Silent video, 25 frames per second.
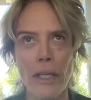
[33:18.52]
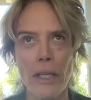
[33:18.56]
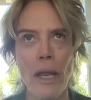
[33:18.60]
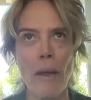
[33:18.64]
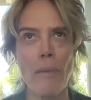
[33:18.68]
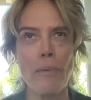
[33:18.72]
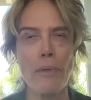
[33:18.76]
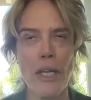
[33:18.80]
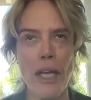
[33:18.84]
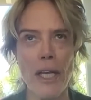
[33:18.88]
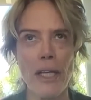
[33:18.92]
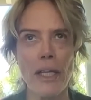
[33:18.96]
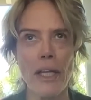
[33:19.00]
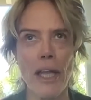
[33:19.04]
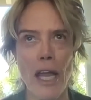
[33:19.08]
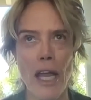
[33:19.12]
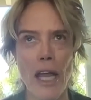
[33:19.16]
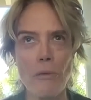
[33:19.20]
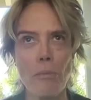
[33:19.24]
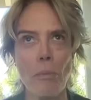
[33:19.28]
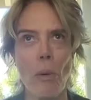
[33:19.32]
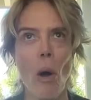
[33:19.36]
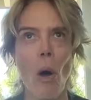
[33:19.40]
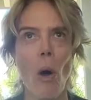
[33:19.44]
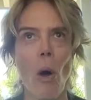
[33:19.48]
Gibson
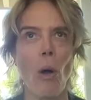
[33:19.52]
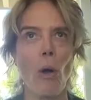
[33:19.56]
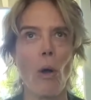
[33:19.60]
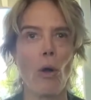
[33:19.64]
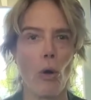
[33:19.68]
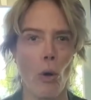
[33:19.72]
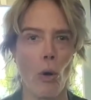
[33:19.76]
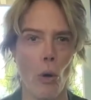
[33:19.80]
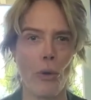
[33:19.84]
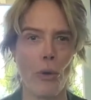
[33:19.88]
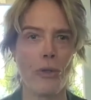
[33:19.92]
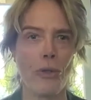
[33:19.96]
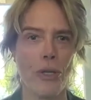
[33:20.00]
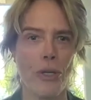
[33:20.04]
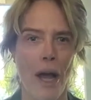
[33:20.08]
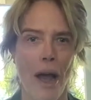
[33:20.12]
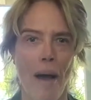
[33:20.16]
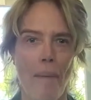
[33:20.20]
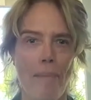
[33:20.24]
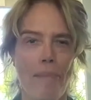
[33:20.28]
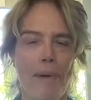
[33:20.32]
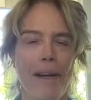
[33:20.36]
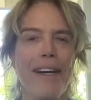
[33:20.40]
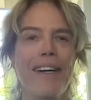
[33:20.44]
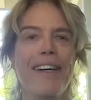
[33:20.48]
Les Paul Gold
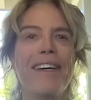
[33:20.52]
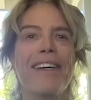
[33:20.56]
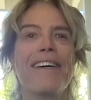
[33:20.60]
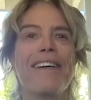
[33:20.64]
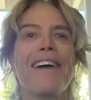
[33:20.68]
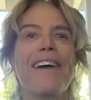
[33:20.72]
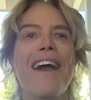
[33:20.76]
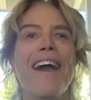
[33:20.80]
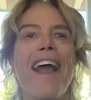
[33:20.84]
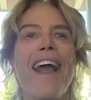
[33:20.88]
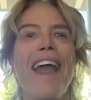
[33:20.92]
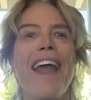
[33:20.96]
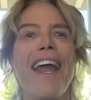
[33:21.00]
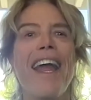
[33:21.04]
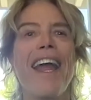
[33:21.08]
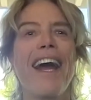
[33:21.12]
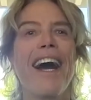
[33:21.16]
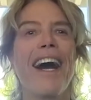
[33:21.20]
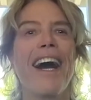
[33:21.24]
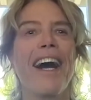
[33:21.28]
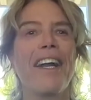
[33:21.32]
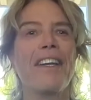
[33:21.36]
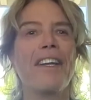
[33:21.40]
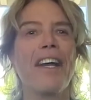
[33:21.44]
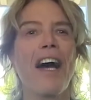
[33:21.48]
Top.
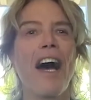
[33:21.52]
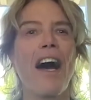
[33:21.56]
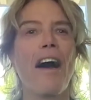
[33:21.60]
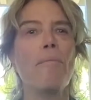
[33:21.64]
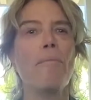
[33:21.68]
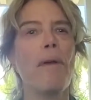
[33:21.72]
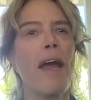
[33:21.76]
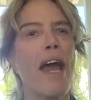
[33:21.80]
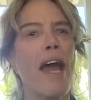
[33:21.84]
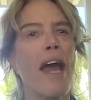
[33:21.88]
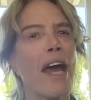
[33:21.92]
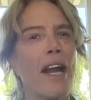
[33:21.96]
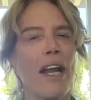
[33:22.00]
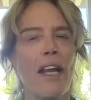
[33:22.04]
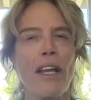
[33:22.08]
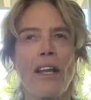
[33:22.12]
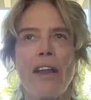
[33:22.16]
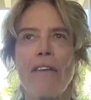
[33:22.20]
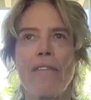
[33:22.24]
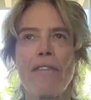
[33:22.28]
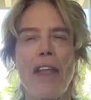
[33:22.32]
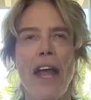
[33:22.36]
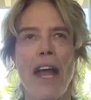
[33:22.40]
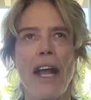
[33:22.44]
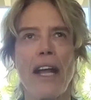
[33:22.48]
And man, I
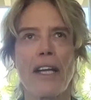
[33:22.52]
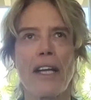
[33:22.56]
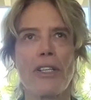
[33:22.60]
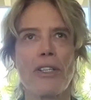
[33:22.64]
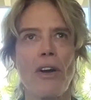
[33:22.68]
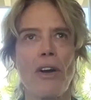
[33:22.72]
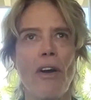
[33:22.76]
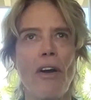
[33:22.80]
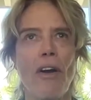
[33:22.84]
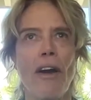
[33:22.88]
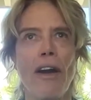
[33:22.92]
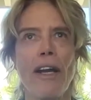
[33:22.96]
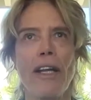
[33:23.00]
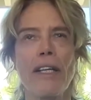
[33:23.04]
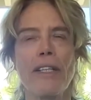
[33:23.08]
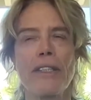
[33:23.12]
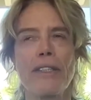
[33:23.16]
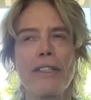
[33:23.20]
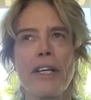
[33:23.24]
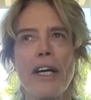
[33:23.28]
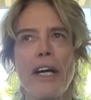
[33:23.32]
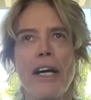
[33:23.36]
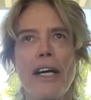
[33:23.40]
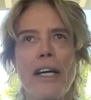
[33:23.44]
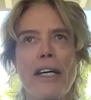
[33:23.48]
love that guitar.
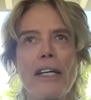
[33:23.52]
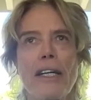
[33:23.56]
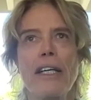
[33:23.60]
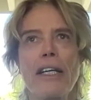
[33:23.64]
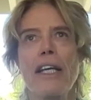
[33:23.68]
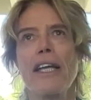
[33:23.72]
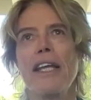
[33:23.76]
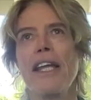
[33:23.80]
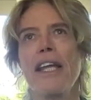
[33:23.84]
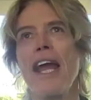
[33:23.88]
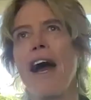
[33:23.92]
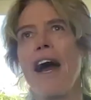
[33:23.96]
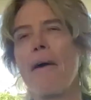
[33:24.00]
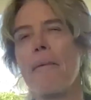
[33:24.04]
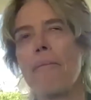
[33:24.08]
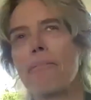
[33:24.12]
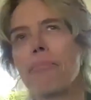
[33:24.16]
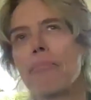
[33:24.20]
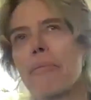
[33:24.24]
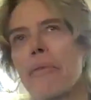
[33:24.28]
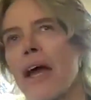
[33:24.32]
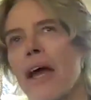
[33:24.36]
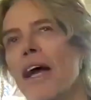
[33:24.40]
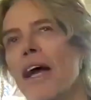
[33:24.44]
And yeah,